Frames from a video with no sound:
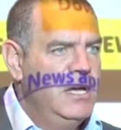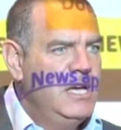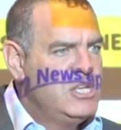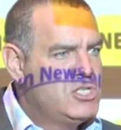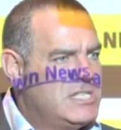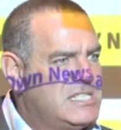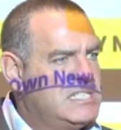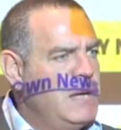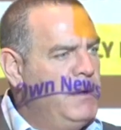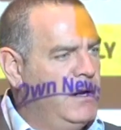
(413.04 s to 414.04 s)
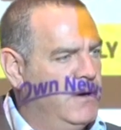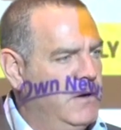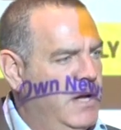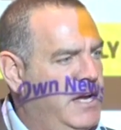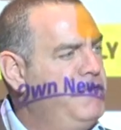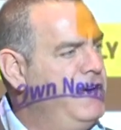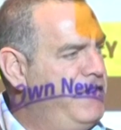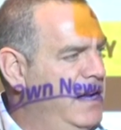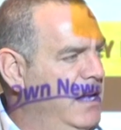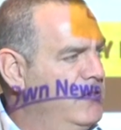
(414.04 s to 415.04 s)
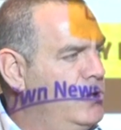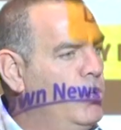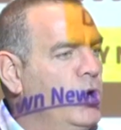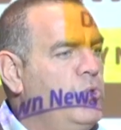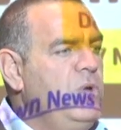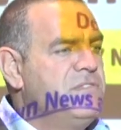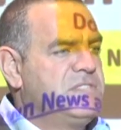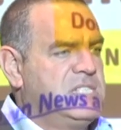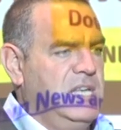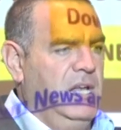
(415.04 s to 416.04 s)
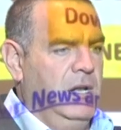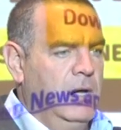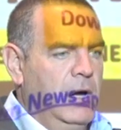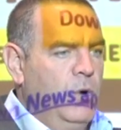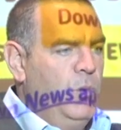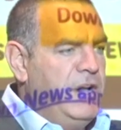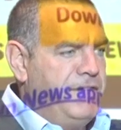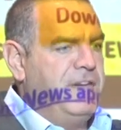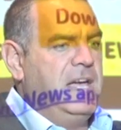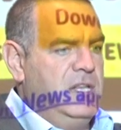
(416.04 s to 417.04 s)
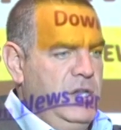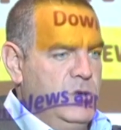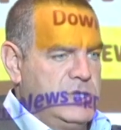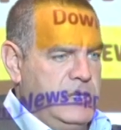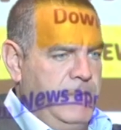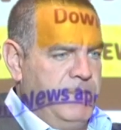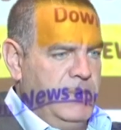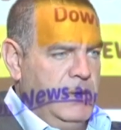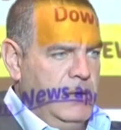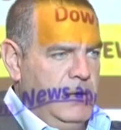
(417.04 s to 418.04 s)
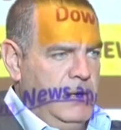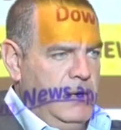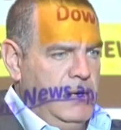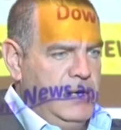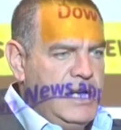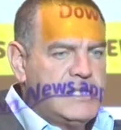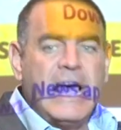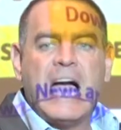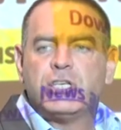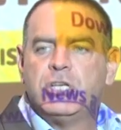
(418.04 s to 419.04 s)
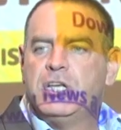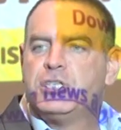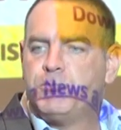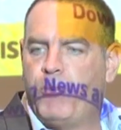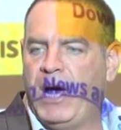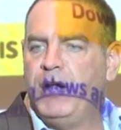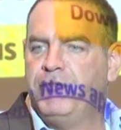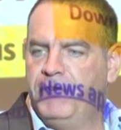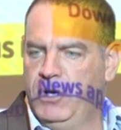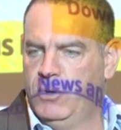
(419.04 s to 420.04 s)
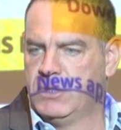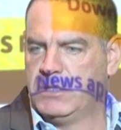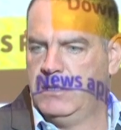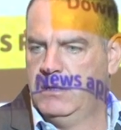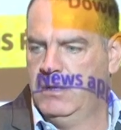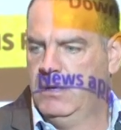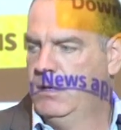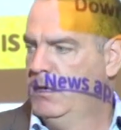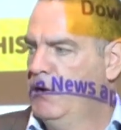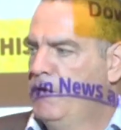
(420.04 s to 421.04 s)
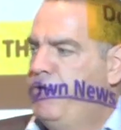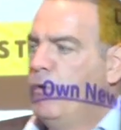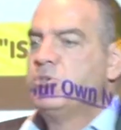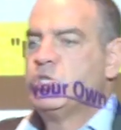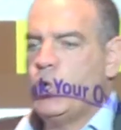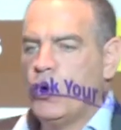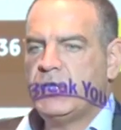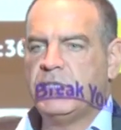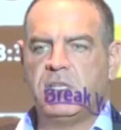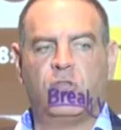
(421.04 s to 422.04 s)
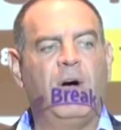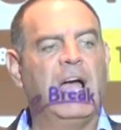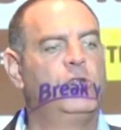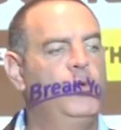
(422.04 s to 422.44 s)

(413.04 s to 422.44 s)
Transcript: is just similar, equivalent to what we have seen with the fake news. This actually spread of news from sources that are trying to